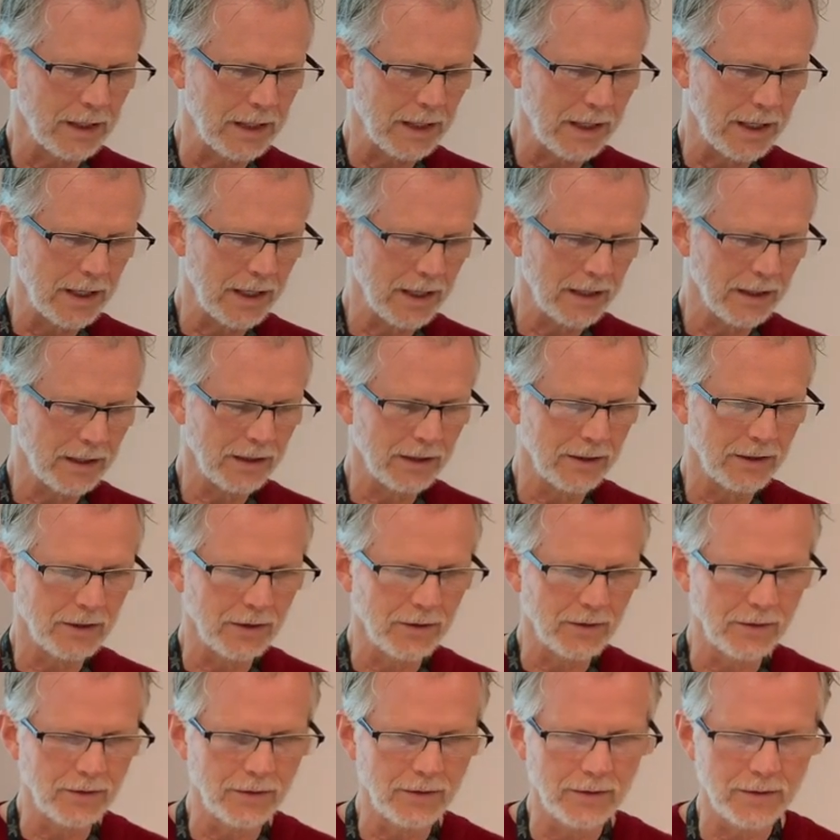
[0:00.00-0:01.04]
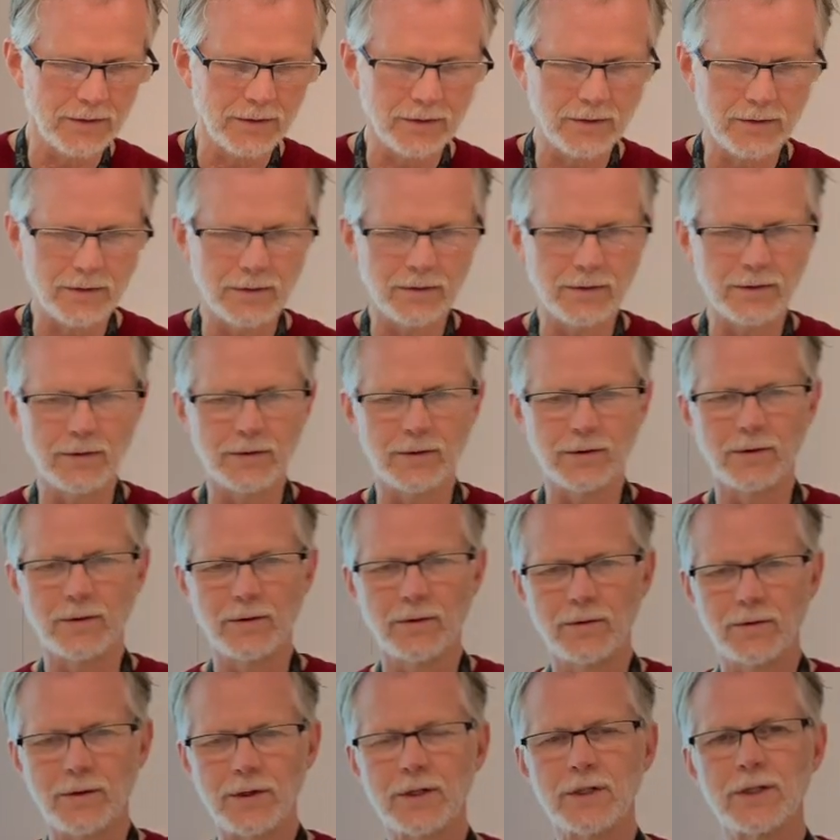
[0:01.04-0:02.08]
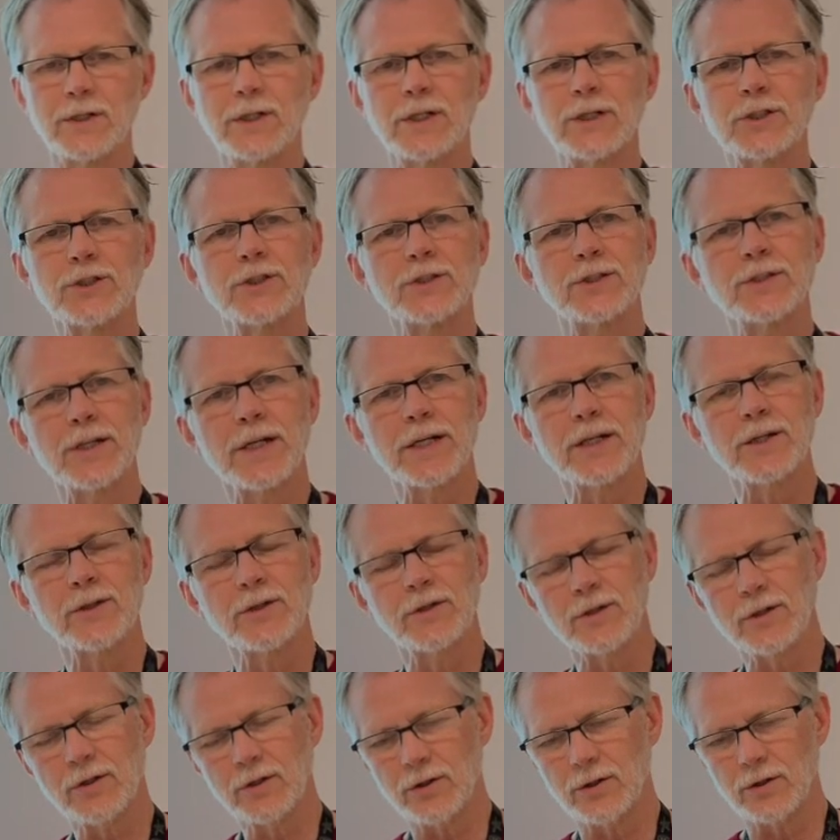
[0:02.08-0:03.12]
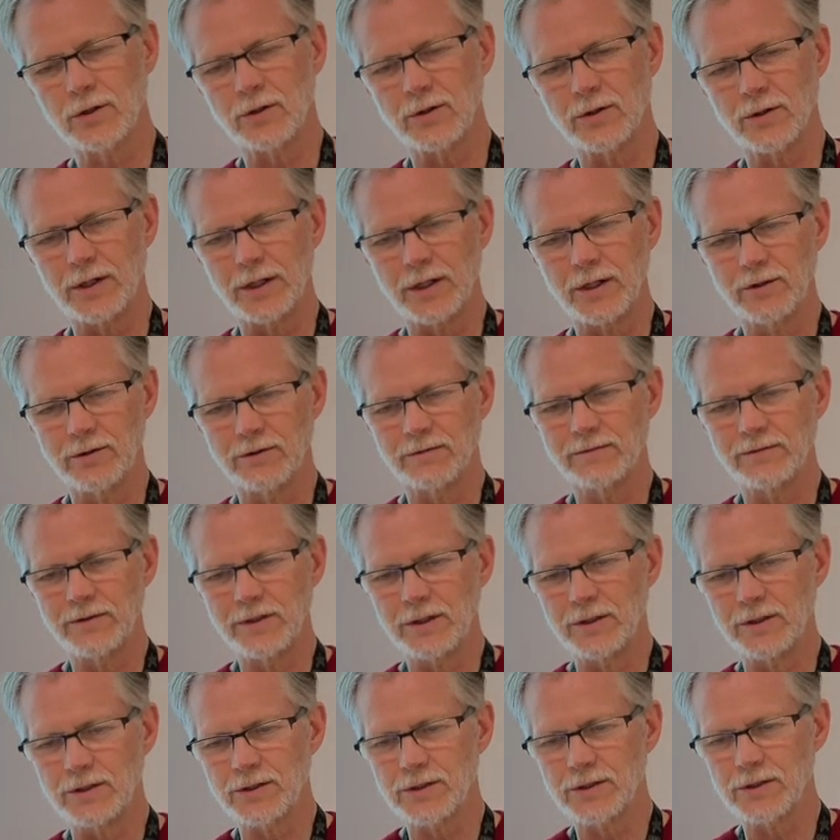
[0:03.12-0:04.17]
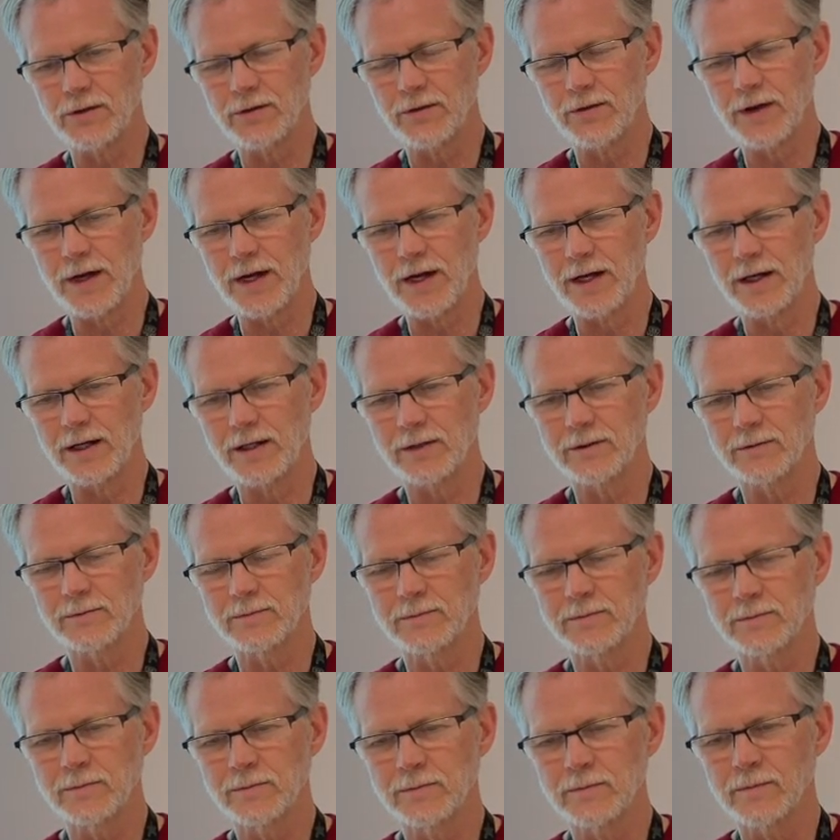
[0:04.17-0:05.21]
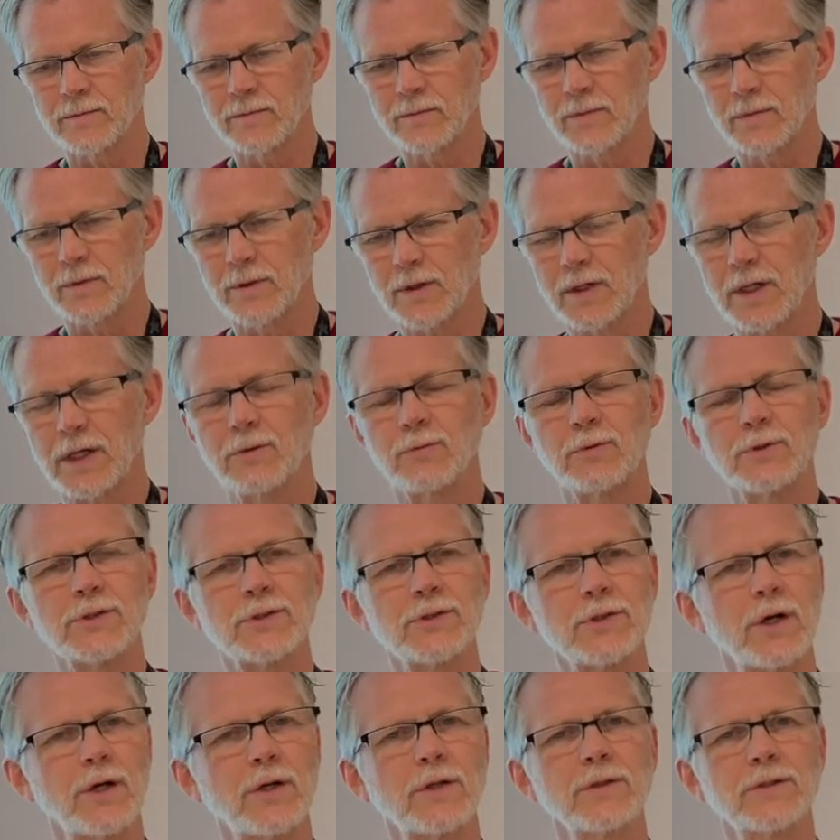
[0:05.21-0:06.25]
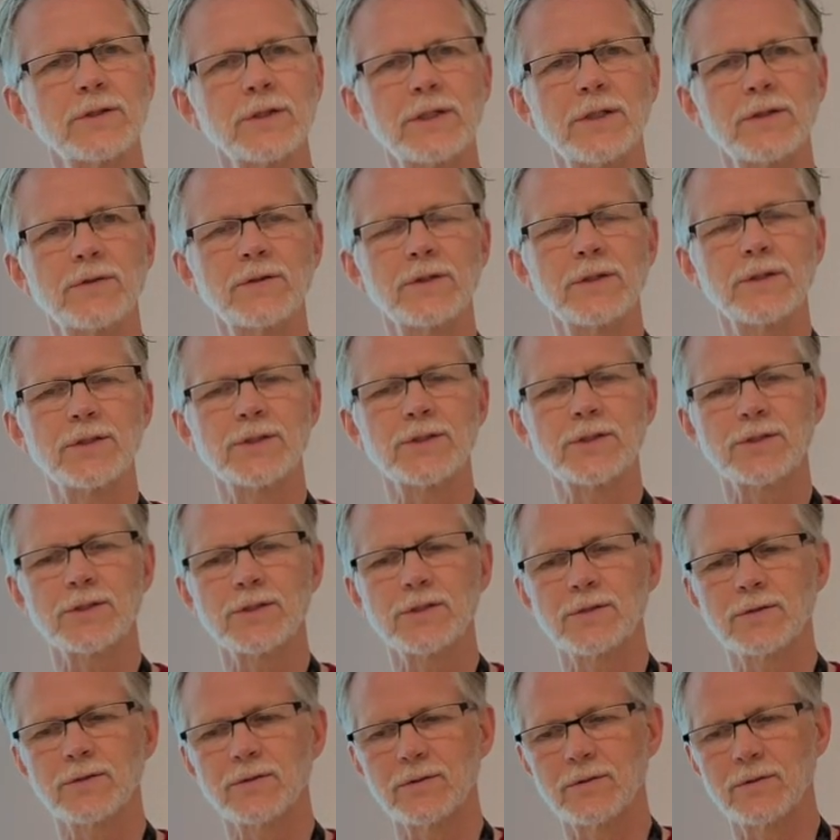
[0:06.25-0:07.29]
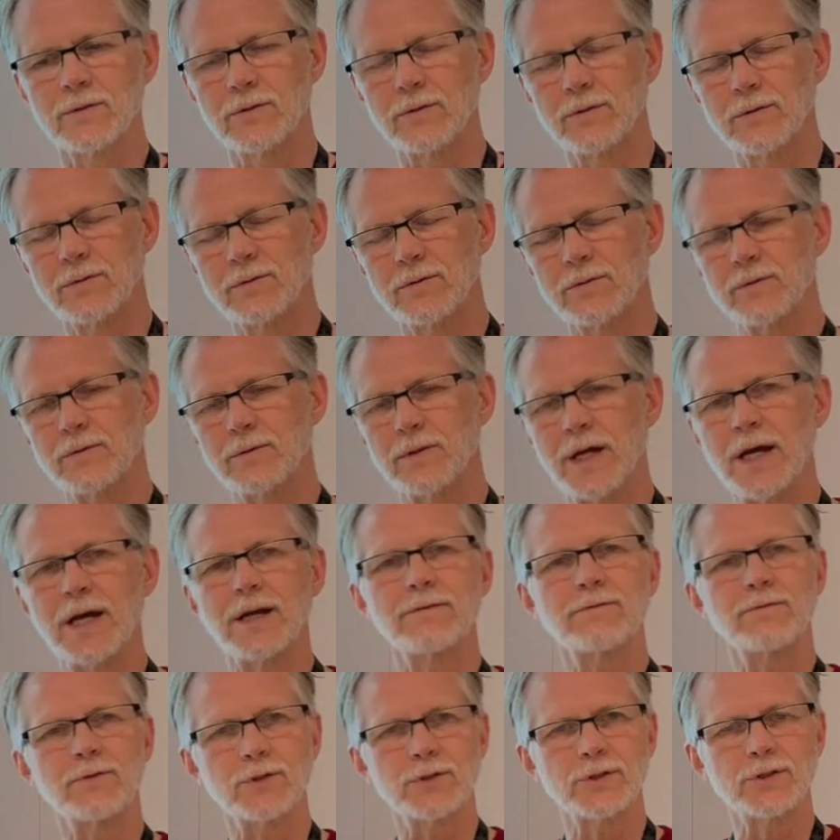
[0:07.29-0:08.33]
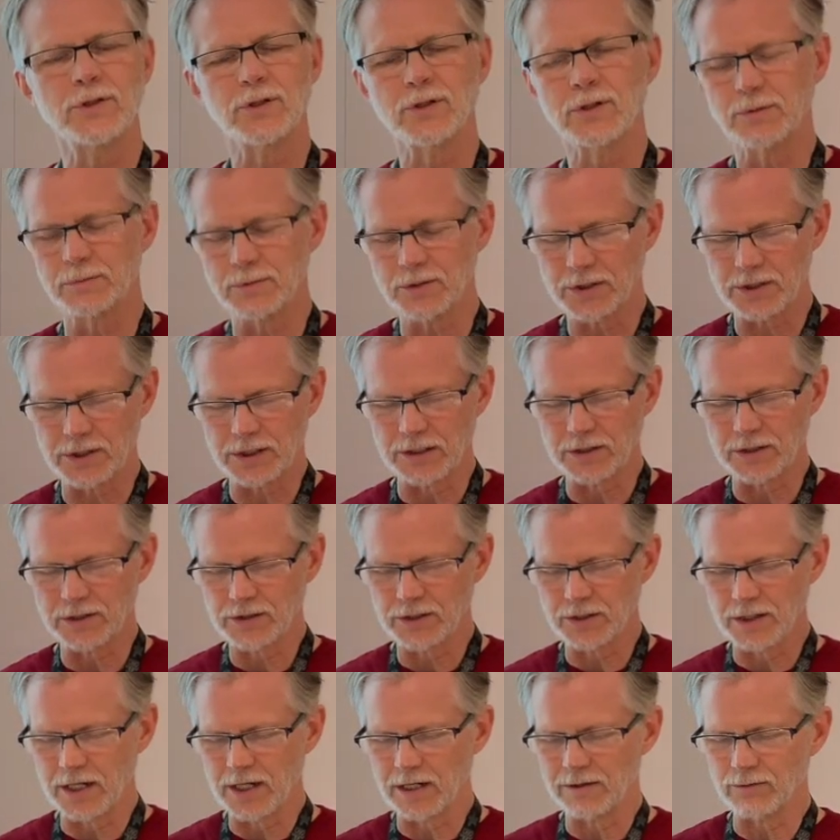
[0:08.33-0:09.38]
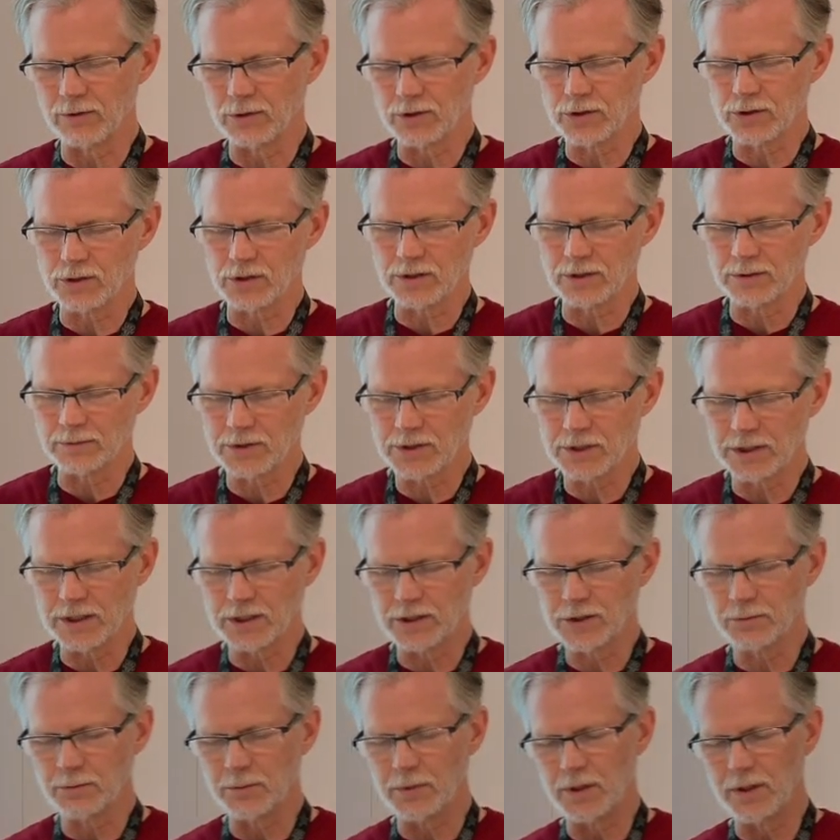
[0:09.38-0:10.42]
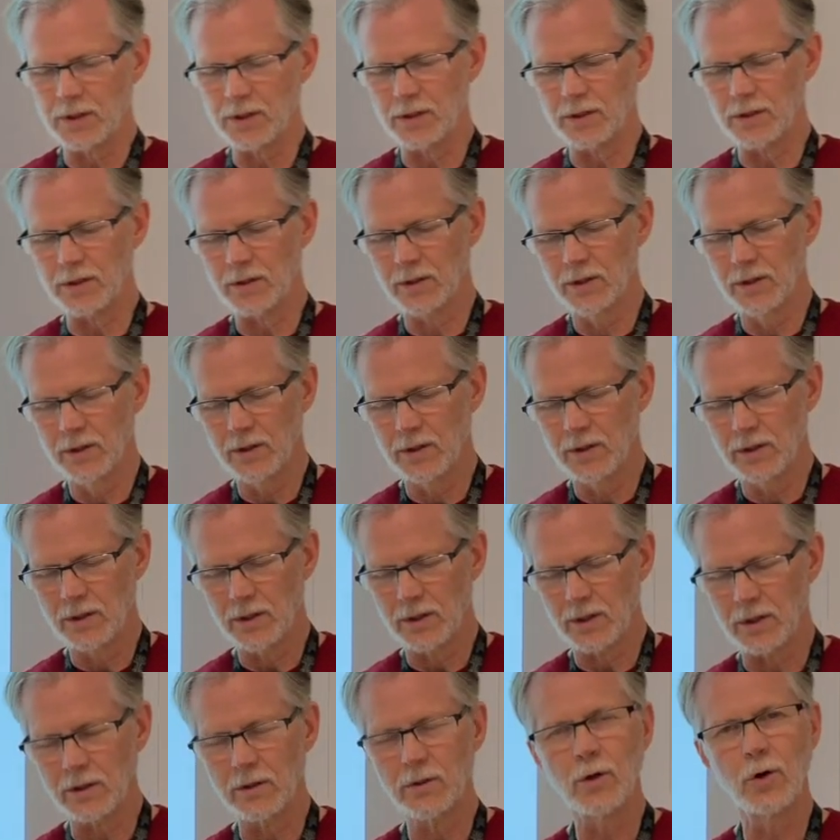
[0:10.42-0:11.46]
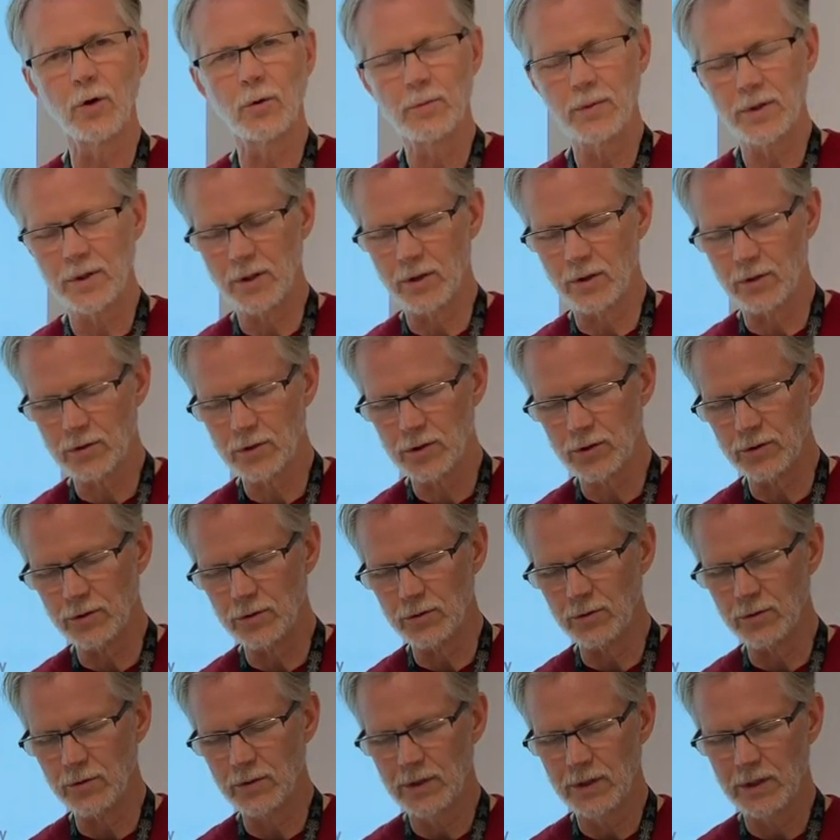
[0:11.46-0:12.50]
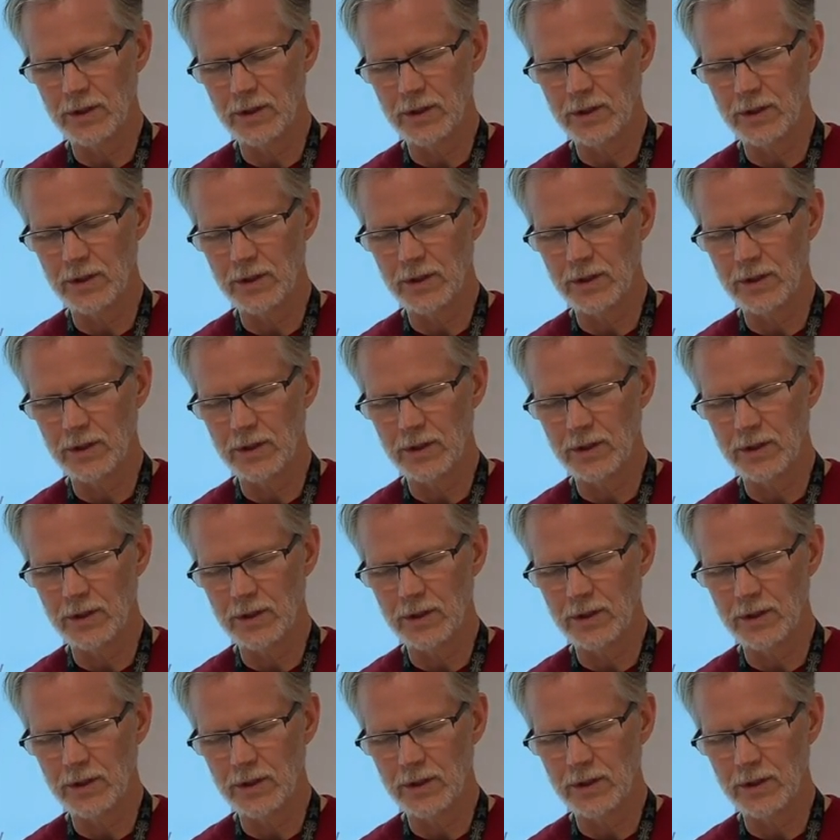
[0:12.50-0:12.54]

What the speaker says: And the conditions that can occur in the fetus that can result in this adverse circumstance, the adverse circumstance being low PO2